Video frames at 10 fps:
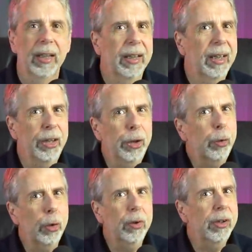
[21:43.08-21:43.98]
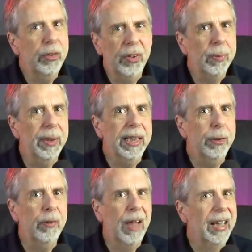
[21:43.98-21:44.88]
Now, you could legitimately
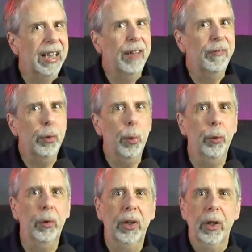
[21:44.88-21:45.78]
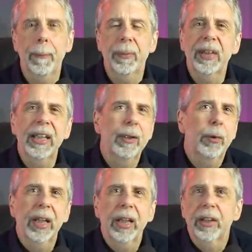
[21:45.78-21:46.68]
do that if you were a company
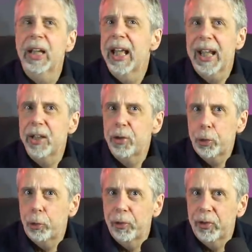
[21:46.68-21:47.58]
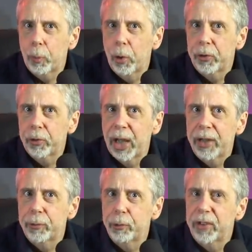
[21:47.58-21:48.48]
looking at insurance worst
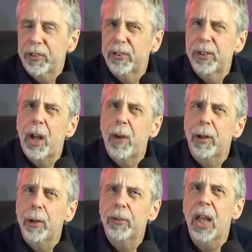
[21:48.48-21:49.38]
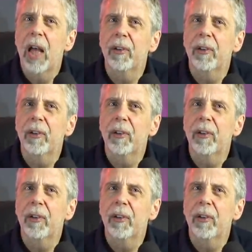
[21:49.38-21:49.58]
case risk scenarios,